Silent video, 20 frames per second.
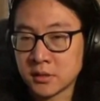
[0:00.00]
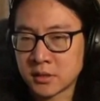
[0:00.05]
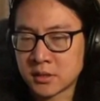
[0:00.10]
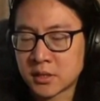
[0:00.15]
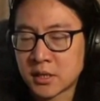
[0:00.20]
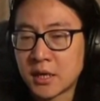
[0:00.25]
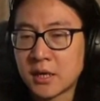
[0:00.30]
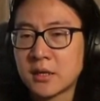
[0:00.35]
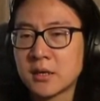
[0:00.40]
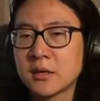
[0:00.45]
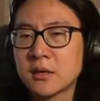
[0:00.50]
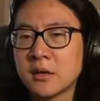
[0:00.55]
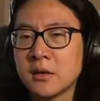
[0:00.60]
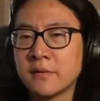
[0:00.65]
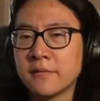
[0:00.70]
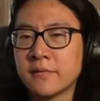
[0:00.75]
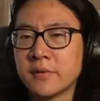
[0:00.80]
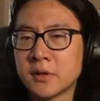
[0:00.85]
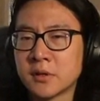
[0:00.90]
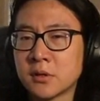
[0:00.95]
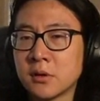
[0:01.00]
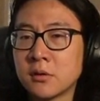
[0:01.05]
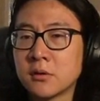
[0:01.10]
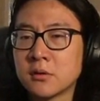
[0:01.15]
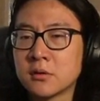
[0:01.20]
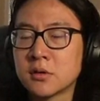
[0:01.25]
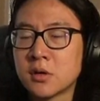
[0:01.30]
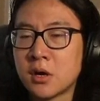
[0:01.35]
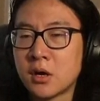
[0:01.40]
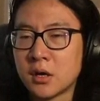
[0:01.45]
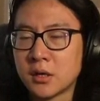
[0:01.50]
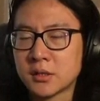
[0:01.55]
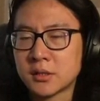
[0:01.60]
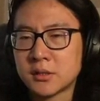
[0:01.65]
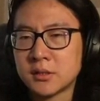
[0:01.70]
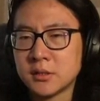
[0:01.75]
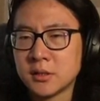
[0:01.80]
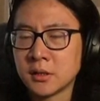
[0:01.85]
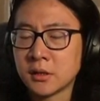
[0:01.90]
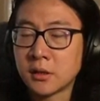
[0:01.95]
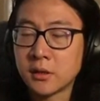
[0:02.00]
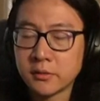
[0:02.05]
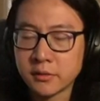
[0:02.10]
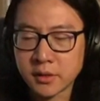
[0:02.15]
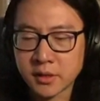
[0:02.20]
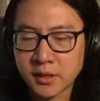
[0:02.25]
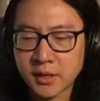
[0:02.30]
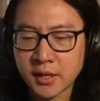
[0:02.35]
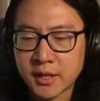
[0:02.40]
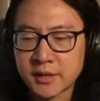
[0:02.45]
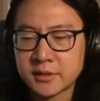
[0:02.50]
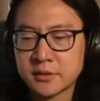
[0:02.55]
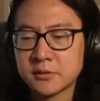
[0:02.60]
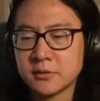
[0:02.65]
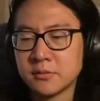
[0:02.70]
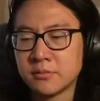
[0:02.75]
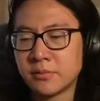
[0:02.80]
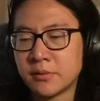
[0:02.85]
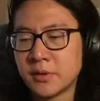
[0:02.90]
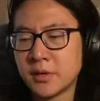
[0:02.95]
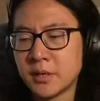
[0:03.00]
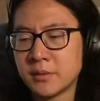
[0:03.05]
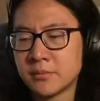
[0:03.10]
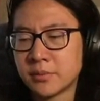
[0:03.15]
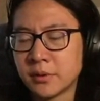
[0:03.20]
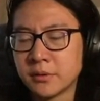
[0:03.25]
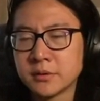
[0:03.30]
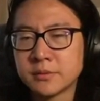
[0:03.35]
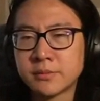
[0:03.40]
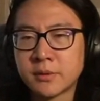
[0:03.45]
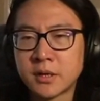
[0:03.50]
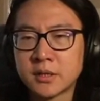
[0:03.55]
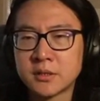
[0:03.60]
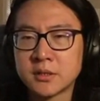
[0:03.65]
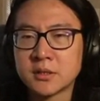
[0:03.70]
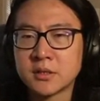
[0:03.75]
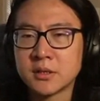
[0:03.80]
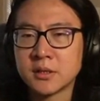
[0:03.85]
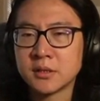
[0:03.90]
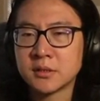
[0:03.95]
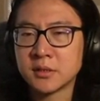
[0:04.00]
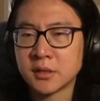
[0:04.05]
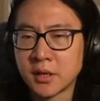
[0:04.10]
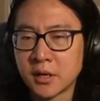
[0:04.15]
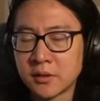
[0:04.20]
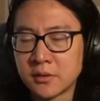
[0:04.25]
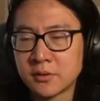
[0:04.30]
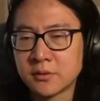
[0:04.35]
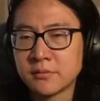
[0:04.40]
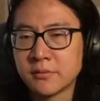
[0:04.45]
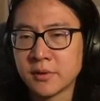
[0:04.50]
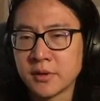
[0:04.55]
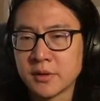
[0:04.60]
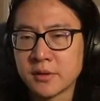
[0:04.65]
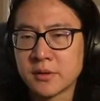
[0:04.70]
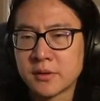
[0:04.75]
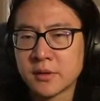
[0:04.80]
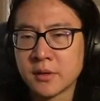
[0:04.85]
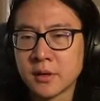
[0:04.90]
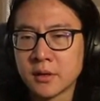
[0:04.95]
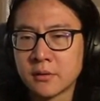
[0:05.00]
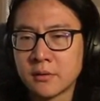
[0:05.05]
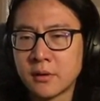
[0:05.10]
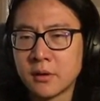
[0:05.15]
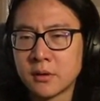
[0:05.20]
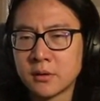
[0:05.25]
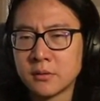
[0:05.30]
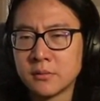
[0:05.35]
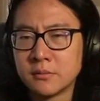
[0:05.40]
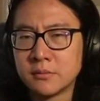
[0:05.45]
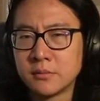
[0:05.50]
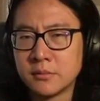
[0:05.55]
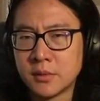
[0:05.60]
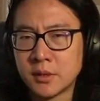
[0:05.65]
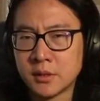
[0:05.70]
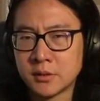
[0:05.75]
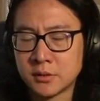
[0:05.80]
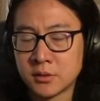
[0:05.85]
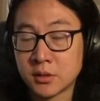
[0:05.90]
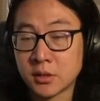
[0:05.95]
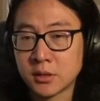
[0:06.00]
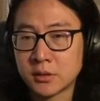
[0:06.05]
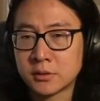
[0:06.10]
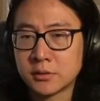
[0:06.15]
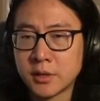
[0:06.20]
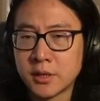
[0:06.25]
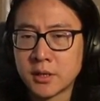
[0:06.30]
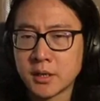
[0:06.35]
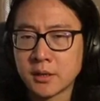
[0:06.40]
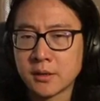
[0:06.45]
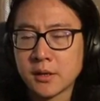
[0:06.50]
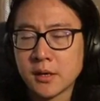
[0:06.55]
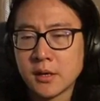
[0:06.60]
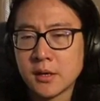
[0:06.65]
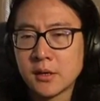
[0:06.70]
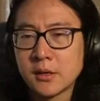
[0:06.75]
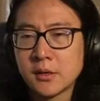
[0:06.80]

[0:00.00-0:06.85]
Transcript: scaling of the total cost, including classical pre and post processing, together with quantum circuit training,